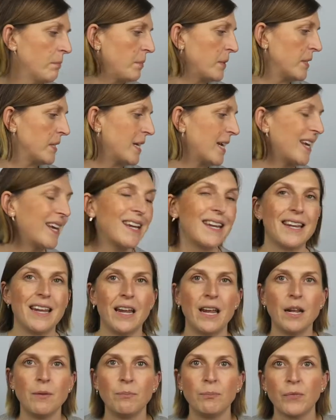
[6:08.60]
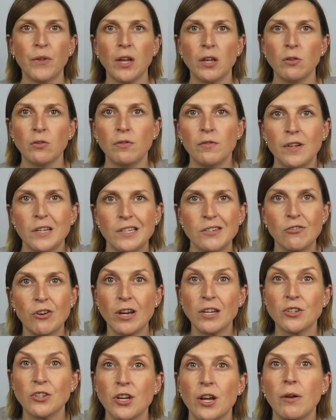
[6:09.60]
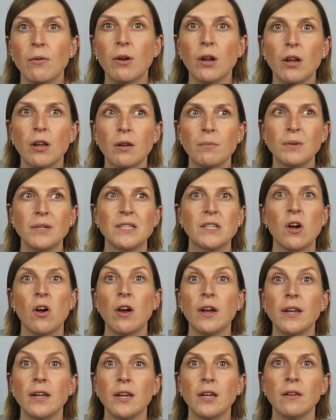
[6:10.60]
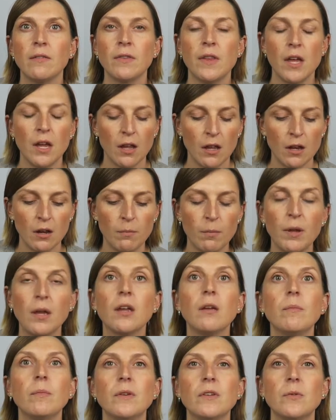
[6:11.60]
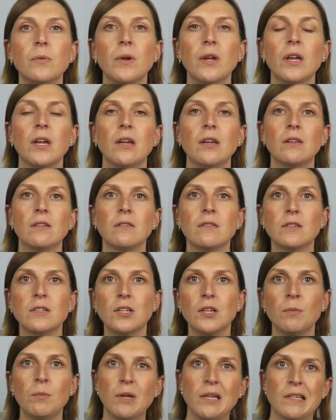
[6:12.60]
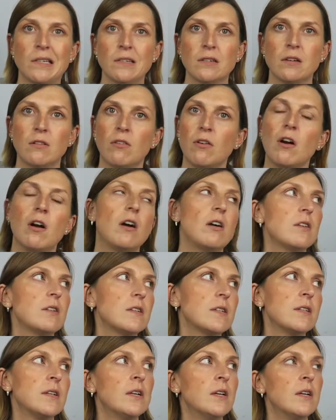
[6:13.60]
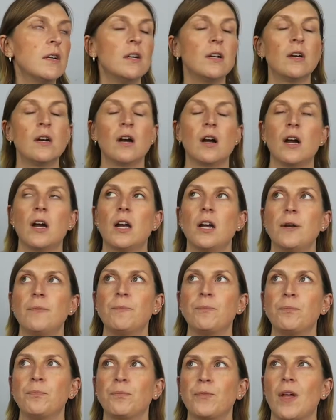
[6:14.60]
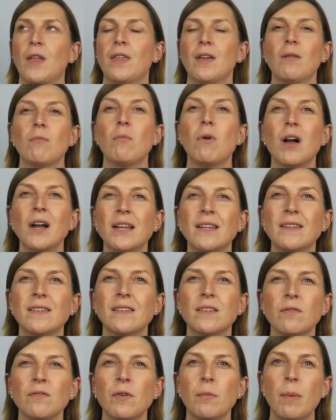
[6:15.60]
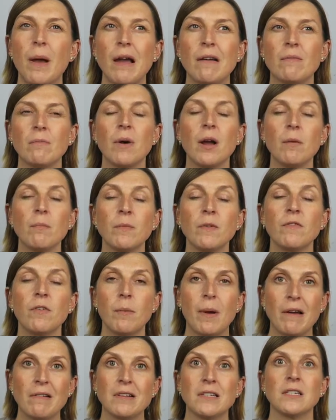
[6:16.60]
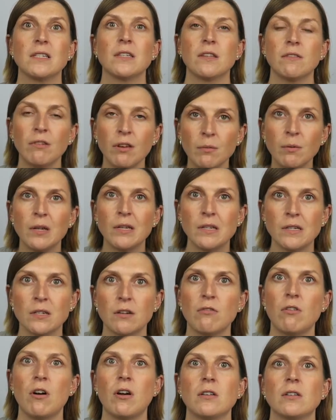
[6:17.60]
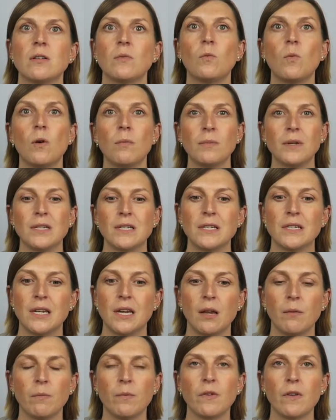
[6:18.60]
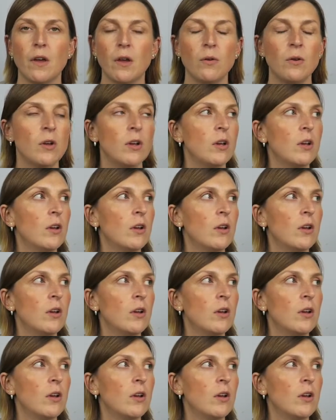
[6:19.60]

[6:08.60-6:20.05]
particularly at your first trade show, are going to be tiny. They're going to be between 2 meters across. I think mine for Paris is 3 meters across and 1 meter deep. So